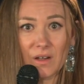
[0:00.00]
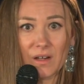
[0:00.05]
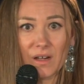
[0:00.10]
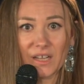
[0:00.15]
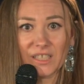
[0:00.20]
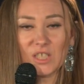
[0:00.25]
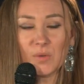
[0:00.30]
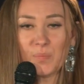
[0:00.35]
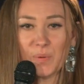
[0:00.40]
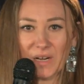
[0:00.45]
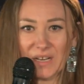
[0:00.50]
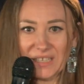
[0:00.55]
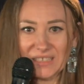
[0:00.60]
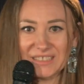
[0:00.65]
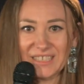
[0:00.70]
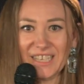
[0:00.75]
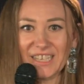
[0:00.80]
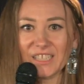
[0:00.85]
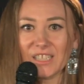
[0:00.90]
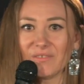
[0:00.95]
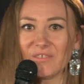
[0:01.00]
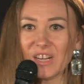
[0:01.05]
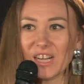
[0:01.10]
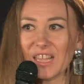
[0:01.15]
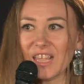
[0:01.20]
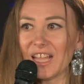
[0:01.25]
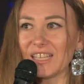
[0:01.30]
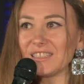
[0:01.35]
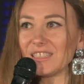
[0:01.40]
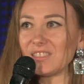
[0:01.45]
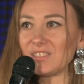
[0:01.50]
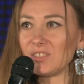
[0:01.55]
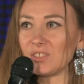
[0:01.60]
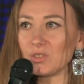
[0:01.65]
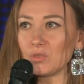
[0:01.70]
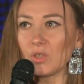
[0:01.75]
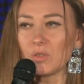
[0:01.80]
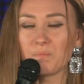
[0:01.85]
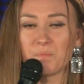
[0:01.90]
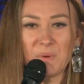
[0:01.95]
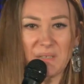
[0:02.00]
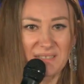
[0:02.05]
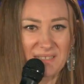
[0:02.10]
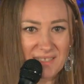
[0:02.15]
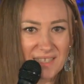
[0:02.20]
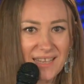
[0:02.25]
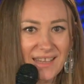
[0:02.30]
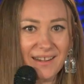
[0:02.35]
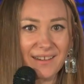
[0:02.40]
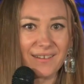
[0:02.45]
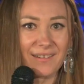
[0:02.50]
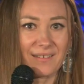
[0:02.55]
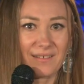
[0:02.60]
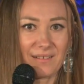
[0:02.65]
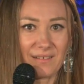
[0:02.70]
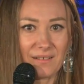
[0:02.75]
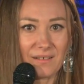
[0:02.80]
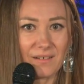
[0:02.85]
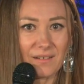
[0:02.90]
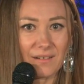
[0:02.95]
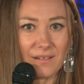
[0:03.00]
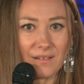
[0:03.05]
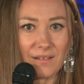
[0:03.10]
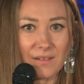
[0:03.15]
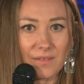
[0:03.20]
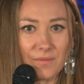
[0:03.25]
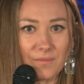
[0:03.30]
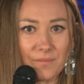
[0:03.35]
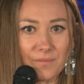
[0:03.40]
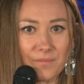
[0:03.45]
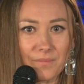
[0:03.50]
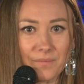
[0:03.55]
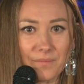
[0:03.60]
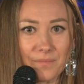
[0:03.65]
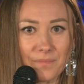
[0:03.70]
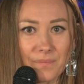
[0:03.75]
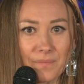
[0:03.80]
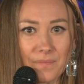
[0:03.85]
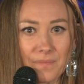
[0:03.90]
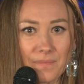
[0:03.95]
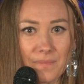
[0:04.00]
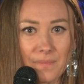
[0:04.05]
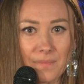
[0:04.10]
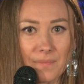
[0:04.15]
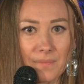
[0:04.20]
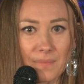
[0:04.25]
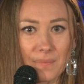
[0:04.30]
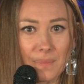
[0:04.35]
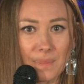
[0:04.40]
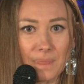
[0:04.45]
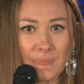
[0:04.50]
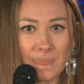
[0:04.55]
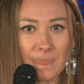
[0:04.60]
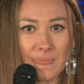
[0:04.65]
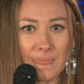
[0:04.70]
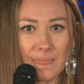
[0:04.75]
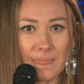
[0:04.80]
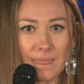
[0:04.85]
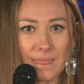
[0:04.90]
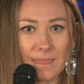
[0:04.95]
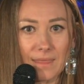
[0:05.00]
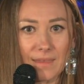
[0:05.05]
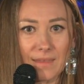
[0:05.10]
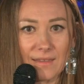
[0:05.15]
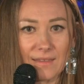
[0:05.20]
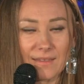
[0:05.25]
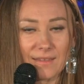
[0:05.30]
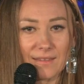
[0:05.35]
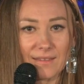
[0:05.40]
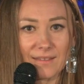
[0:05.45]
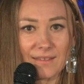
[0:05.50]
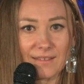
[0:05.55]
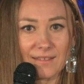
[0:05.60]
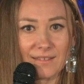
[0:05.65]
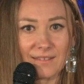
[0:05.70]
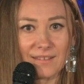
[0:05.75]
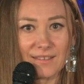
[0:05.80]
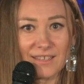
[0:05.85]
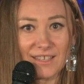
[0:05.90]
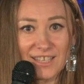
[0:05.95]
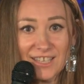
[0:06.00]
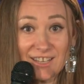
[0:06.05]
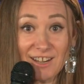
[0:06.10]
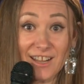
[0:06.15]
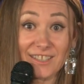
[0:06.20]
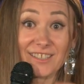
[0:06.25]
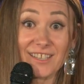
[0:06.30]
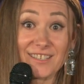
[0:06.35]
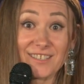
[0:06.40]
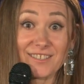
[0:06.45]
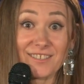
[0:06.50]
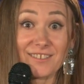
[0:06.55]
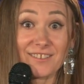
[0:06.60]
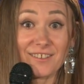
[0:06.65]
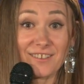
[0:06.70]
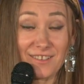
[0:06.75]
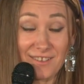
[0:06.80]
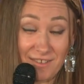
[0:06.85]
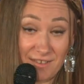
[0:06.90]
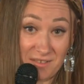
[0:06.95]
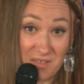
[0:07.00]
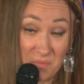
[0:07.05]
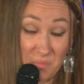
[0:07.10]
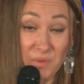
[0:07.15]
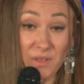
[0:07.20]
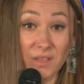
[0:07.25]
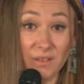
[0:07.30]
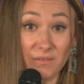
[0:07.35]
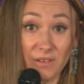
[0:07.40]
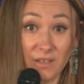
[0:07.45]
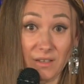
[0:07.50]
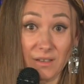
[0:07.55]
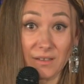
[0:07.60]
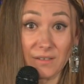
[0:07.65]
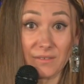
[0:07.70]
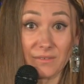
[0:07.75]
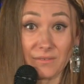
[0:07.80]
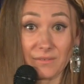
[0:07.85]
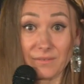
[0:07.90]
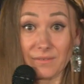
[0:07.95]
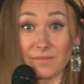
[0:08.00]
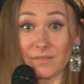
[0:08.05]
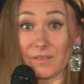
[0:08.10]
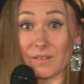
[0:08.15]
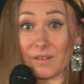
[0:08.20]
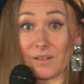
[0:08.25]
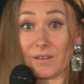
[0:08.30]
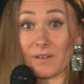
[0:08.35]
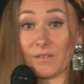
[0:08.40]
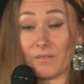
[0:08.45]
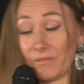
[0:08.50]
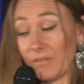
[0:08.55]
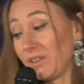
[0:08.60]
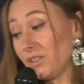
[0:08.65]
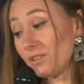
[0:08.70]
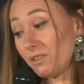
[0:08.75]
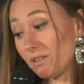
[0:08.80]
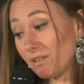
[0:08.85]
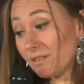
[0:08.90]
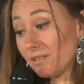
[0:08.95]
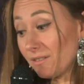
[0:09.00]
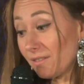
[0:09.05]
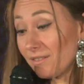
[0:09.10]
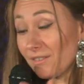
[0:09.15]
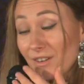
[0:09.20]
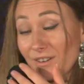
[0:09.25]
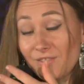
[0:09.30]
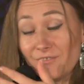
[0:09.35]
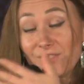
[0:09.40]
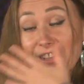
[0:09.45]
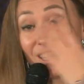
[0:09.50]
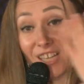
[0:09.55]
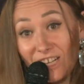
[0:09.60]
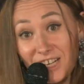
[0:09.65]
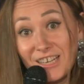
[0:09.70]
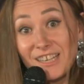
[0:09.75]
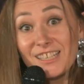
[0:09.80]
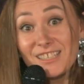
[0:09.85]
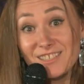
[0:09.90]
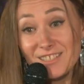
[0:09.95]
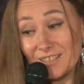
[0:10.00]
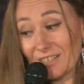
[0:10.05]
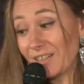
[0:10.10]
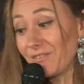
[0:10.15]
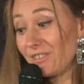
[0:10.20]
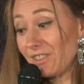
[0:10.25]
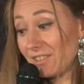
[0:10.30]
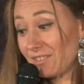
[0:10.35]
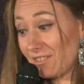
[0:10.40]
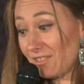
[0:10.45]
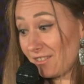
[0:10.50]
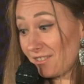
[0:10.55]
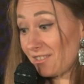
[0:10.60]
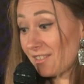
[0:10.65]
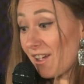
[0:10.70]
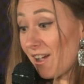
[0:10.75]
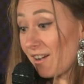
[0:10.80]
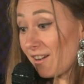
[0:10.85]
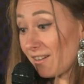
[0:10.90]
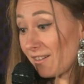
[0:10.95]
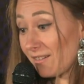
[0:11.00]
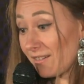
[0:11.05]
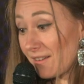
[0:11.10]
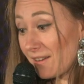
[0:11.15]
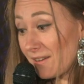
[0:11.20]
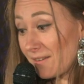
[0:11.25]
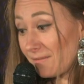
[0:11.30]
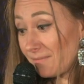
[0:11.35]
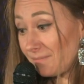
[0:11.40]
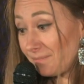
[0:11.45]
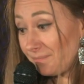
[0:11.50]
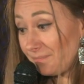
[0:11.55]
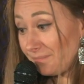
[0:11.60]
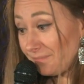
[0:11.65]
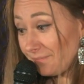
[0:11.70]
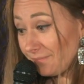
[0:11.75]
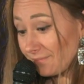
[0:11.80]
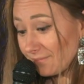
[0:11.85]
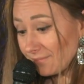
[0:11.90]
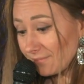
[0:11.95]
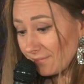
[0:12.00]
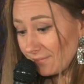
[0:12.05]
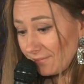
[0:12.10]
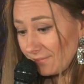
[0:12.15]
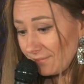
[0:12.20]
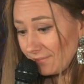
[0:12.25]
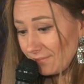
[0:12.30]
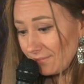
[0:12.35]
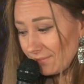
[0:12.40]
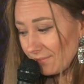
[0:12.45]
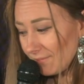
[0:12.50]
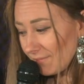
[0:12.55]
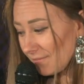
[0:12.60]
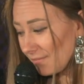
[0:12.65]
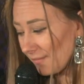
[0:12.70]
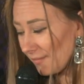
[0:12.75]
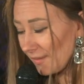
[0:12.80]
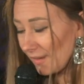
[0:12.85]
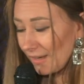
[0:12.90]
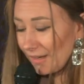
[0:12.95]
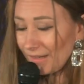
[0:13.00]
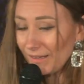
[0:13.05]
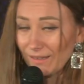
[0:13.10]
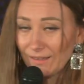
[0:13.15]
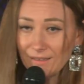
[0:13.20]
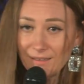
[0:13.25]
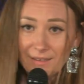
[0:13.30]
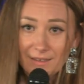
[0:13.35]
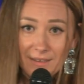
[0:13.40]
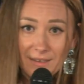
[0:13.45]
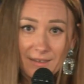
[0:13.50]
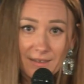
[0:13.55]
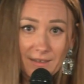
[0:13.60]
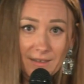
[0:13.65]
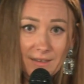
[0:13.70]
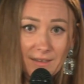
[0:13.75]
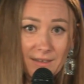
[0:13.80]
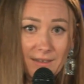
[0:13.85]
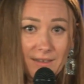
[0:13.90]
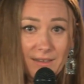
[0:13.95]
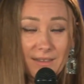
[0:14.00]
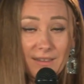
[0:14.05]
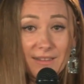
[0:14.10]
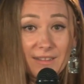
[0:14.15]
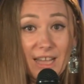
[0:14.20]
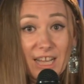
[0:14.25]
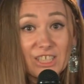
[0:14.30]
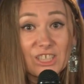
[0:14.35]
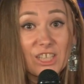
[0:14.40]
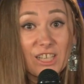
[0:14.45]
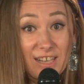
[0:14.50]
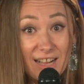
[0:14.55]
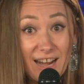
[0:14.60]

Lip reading: when you lose really, really, like probably somebody from your family, and this church, they were also going this hard period, but the joy was with them.